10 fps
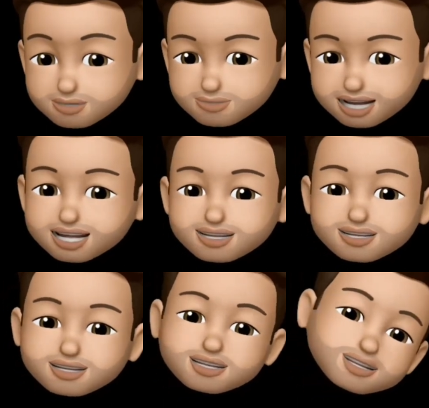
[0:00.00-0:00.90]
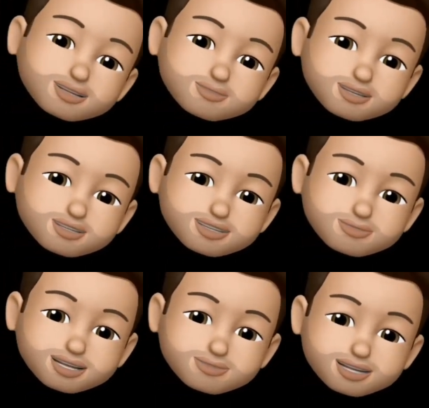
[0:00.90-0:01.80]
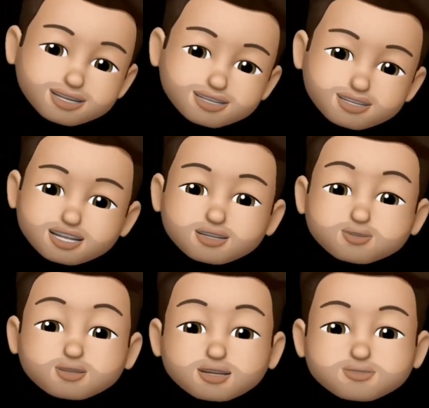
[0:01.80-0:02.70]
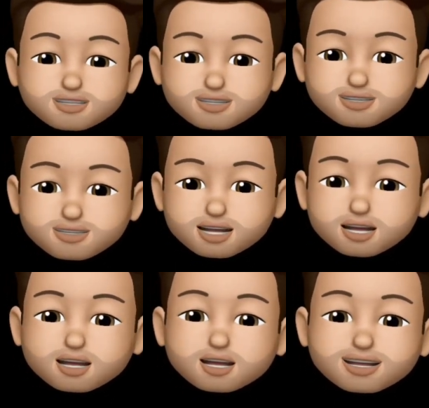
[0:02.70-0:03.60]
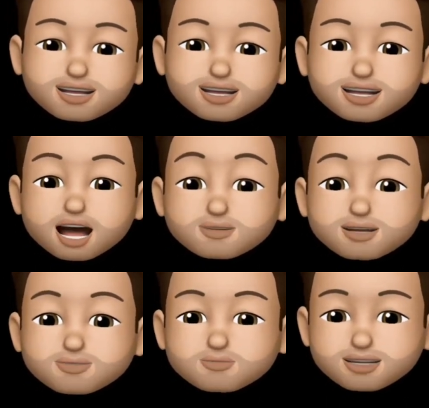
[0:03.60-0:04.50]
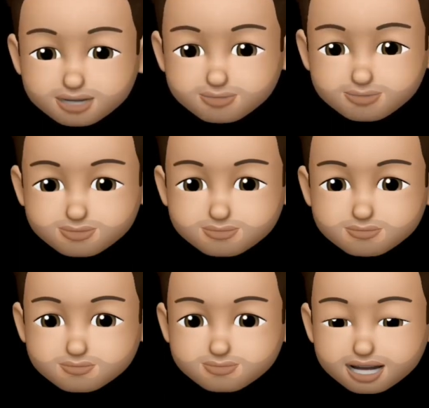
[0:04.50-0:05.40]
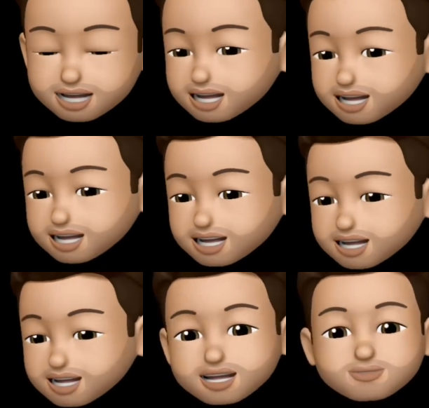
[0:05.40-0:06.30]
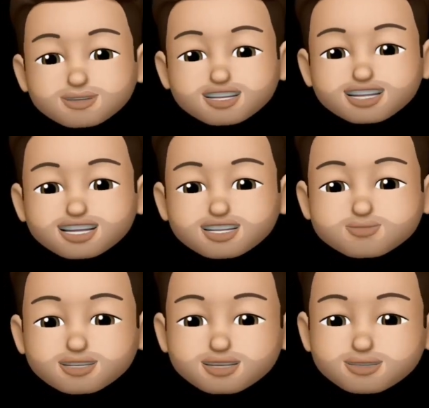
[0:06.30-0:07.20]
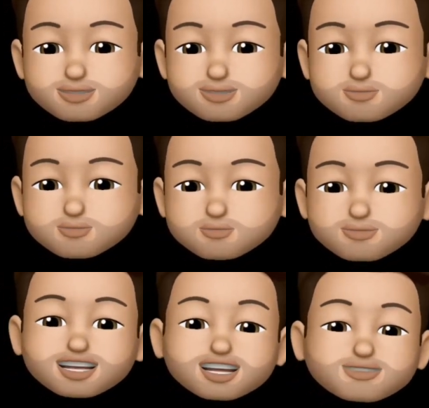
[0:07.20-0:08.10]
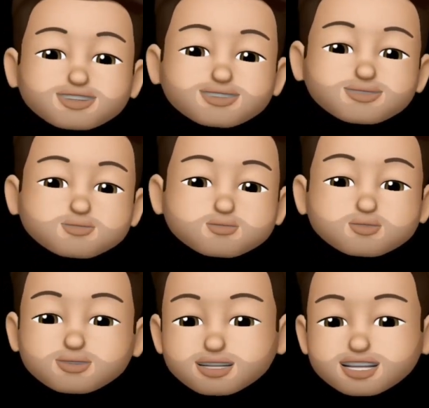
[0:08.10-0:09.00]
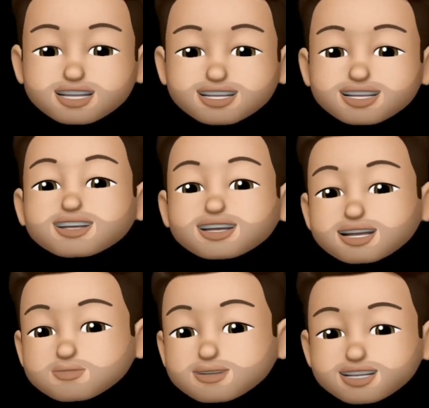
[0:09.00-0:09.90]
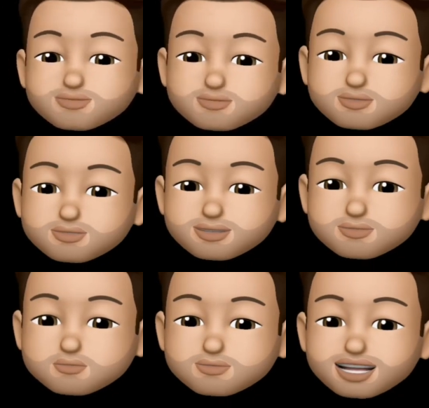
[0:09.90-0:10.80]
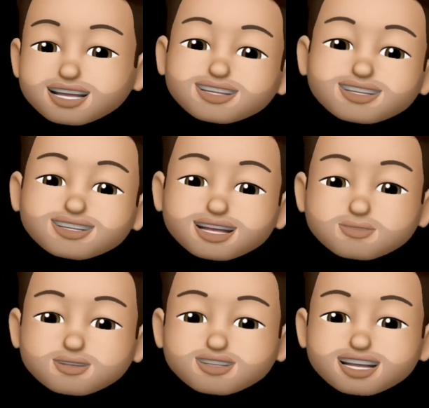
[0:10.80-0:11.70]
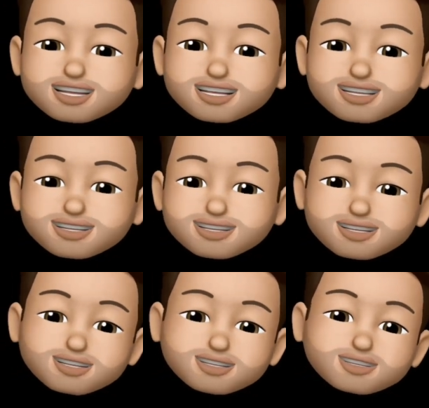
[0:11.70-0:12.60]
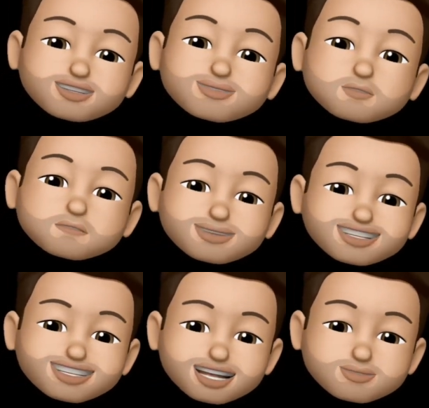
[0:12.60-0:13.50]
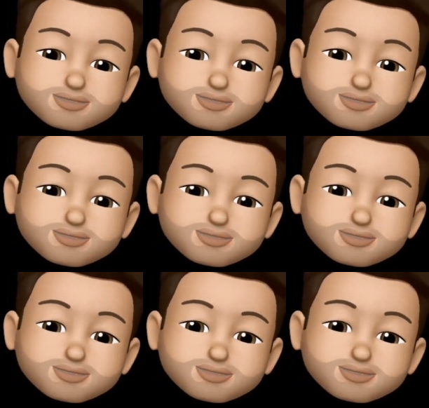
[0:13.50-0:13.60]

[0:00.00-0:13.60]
and press on the bell button so that you do not miss on the upcoming videos. Please share this video with anyone who would benefit from it. Support the channel guys. Peace out.